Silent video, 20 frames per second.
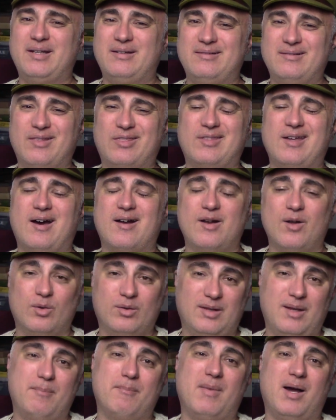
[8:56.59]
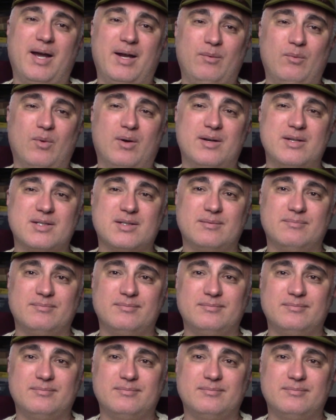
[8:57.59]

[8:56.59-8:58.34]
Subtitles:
and thought out than mine was.